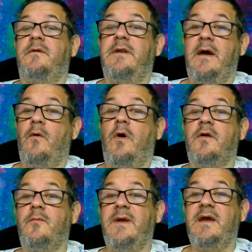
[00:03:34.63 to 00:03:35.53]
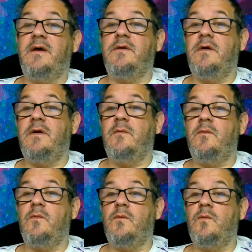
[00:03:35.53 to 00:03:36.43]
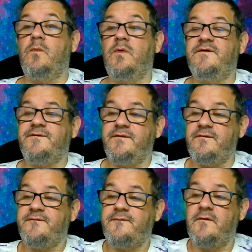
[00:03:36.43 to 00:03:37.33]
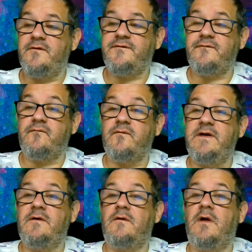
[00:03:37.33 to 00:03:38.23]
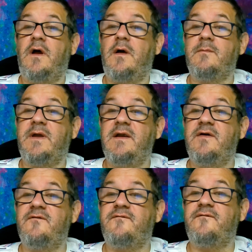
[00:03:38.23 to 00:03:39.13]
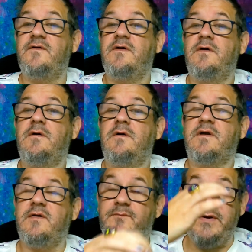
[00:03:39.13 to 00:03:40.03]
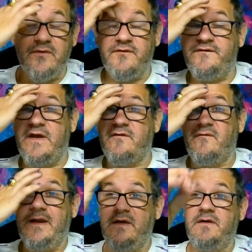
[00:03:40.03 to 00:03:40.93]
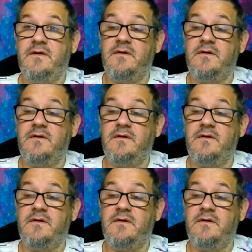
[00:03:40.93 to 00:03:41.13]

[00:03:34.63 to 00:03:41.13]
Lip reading: Now, Automan was the first real kind of computer-generated